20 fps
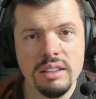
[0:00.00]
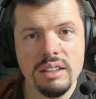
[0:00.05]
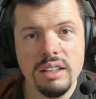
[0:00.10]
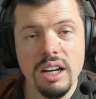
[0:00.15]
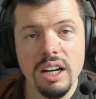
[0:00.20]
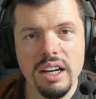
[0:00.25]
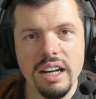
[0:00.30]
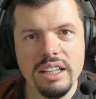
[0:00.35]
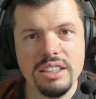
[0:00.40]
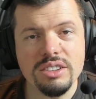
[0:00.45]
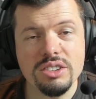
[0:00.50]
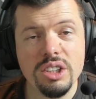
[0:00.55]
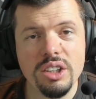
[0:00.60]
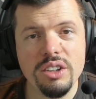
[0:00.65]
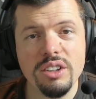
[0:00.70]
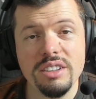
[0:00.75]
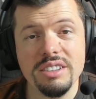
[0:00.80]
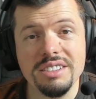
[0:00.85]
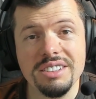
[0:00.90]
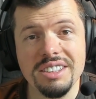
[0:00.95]
Okay, so
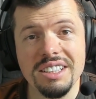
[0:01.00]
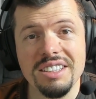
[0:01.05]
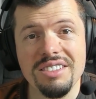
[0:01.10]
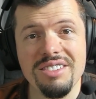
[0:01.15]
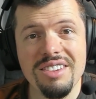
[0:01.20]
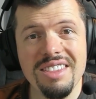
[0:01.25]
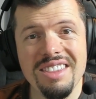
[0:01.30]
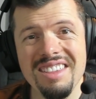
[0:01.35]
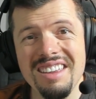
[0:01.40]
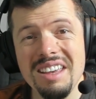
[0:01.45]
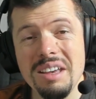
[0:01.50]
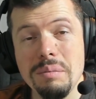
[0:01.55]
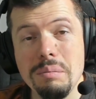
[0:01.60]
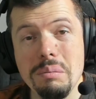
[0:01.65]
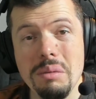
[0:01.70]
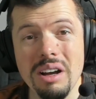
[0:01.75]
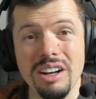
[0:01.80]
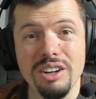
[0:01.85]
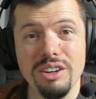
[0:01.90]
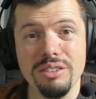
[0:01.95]
this is the
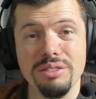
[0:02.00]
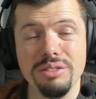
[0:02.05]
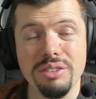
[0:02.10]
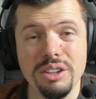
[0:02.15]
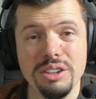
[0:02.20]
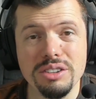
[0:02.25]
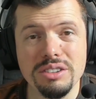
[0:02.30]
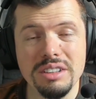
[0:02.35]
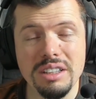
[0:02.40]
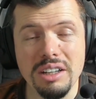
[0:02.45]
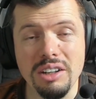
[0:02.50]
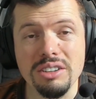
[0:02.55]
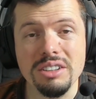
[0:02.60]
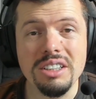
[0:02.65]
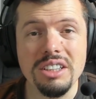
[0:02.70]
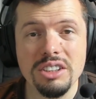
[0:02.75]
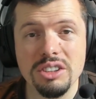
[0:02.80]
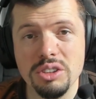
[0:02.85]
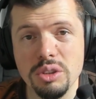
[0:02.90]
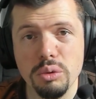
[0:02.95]
microphone on
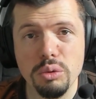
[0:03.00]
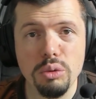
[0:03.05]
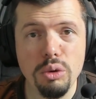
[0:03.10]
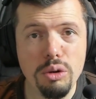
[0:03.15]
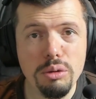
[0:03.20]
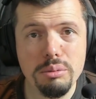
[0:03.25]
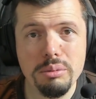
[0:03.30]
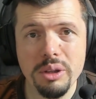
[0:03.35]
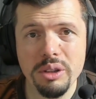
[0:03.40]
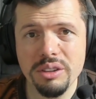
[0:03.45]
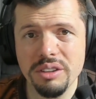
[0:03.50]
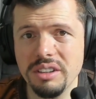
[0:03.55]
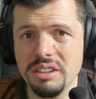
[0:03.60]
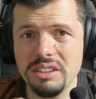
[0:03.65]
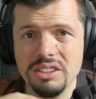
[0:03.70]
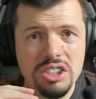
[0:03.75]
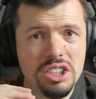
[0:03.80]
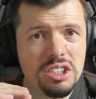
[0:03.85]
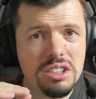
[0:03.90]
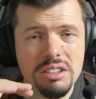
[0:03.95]
its raw mode.
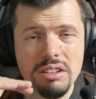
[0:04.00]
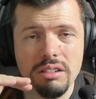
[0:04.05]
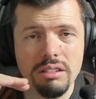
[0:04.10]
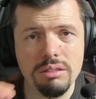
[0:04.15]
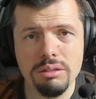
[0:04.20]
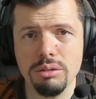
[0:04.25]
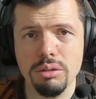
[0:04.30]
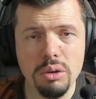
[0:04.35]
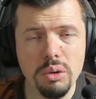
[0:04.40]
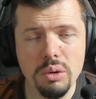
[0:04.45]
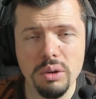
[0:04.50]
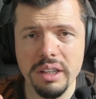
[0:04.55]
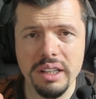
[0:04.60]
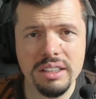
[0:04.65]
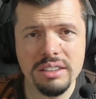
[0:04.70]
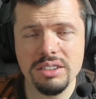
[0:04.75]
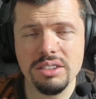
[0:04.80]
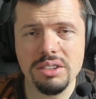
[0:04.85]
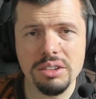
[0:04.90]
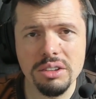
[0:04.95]
It's just raw
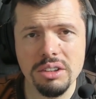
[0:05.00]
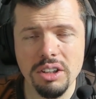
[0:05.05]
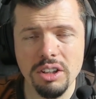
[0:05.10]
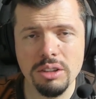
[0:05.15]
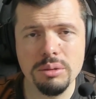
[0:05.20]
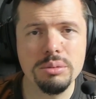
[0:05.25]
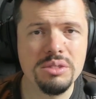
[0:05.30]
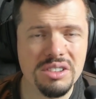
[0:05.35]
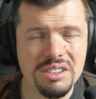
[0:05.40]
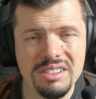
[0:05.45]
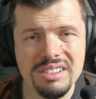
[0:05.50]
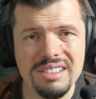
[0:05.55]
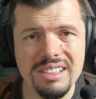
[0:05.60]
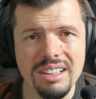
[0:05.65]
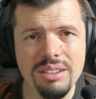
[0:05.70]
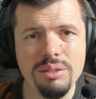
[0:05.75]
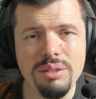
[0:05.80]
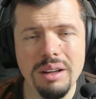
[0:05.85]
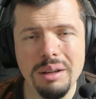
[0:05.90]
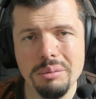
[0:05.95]
into O B S
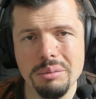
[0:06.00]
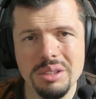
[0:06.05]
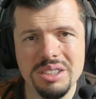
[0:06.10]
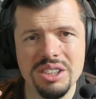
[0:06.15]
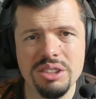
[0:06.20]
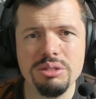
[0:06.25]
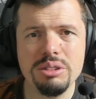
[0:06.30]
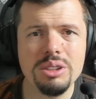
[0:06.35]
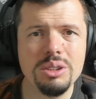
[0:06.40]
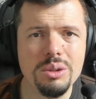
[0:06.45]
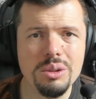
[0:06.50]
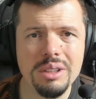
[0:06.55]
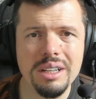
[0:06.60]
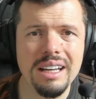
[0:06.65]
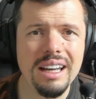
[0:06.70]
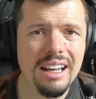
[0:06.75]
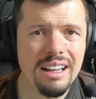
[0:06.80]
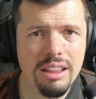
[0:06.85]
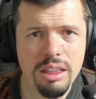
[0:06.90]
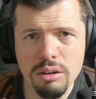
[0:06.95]
itself. I'm busy recording
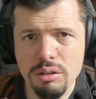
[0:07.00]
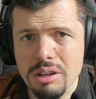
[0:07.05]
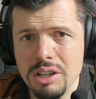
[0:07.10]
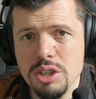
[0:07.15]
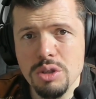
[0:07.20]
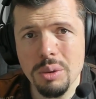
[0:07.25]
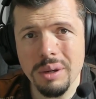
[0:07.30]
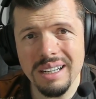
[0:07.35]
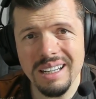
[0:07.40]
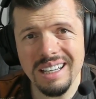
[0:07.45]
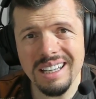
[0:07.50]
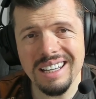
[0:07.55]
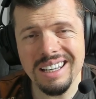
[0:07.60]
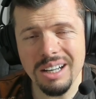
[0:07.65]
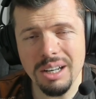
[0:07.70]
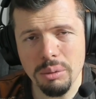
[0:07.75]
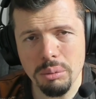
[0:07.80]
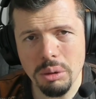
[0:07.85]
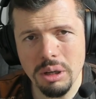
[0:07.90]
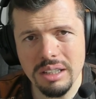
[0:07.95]
at three hundred twenty
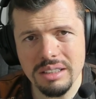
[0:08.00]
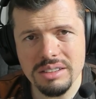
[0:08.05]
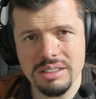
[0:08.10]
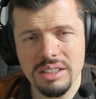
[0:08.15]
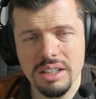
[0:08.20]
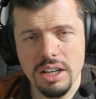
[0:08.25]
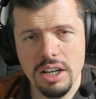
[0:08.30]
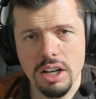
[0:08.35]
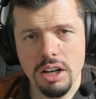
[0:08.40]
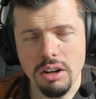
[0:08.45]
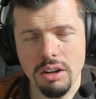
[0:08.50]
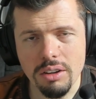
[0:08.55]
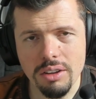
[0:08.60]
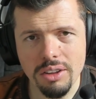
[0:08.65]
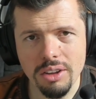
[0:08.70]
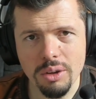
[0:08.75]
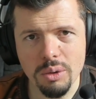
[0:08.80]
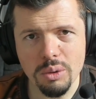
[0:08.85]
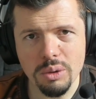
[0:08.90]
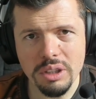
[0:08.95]
kilobytes on
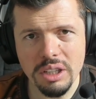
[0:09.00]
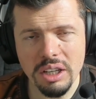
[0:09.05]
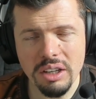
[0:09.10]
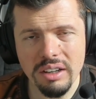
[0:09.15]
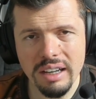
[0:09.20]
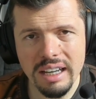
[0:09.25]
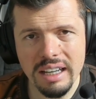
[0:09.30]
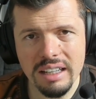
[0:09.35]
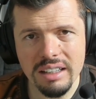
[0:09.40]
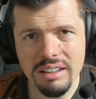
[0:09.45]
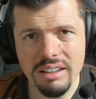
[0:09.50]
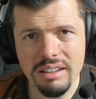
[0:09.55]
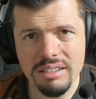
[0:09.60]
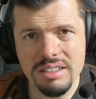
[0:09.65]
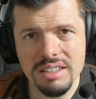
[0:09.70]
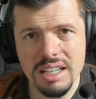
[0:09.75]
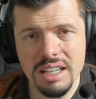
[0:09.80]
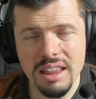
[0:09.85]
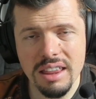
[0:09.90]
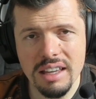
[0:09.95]
the audio and
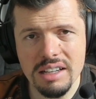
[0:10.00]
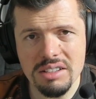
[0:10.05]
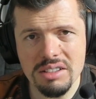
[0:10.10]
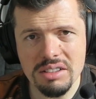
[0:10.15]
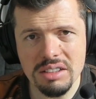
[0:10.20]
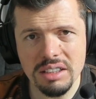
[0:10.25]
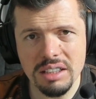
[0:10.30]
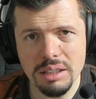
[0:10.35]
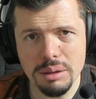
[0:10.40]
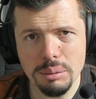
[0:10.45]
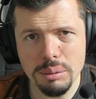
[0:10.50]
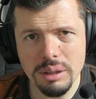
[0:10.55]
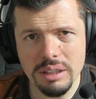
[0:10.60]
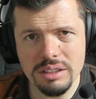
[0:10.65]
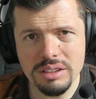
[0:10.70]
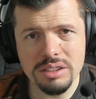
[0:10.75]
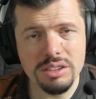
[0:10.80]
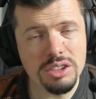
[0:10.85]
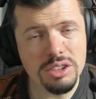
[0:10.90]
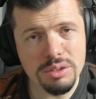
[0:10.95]
ten thousand
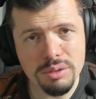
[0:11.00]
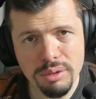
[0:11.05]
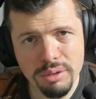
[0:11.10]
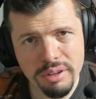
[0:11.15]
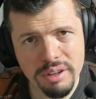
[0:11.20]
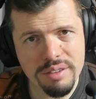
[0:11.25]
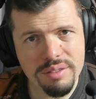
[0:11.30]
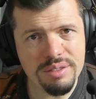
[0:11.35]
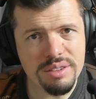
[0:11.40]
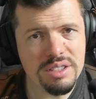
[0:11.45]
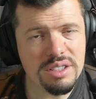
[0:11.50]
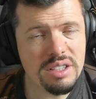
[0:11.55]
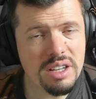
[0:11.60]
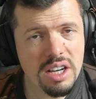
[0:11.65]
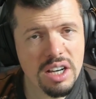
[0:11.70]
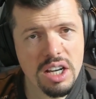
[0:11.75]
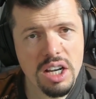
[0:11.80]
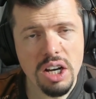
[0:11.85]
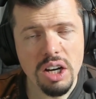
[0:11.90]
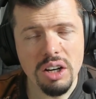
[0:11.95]
kilobytes just for reference
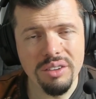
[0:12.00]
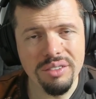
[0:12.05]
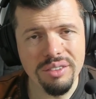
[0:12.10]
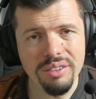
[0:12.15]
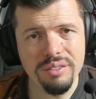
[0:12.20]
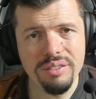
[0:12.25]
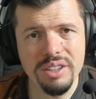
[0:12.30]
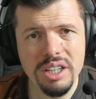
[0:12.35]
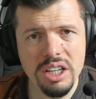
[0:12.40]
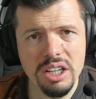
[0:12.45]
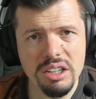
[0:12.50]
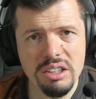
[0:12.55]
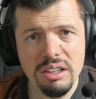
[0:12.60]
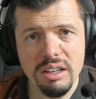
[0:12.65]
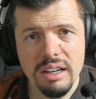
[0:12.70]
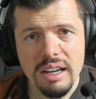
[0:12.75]
on the video.